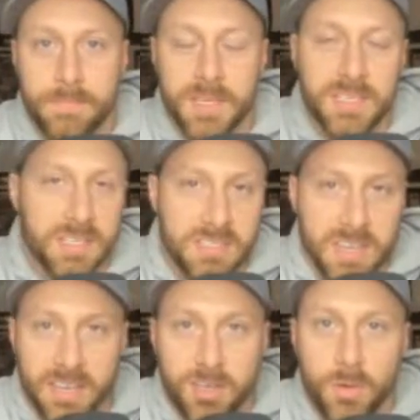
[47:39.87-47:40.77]
They did
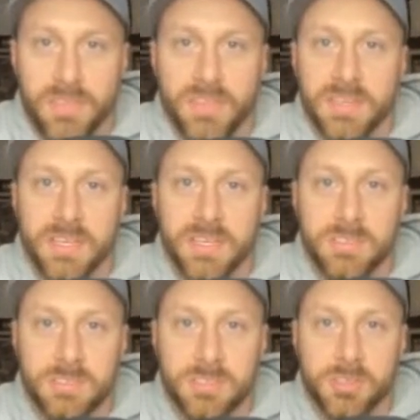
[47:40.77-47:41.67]
exactly what they needed
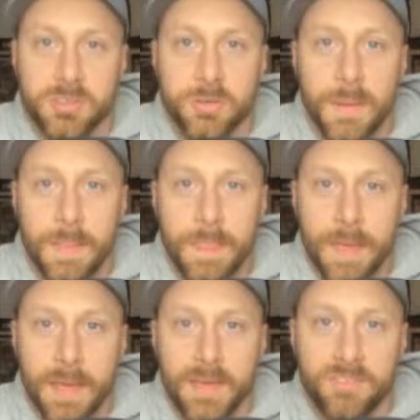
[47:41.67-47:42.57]
to do.
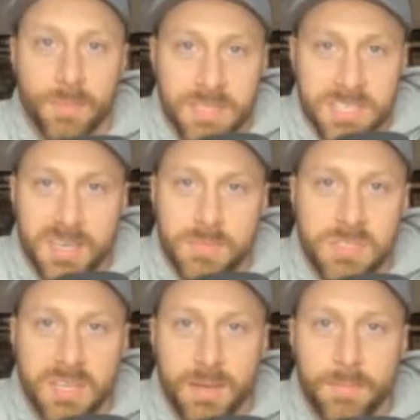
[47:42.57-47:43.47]
And from a team
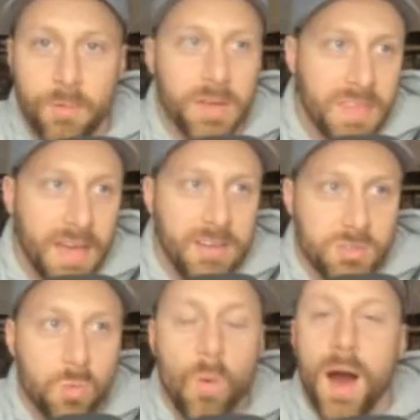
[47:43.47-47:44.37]
standpoint, that is
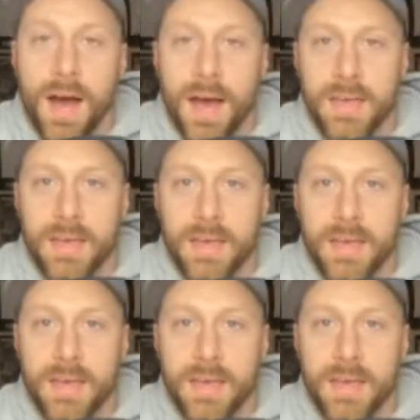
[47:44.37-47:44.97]
why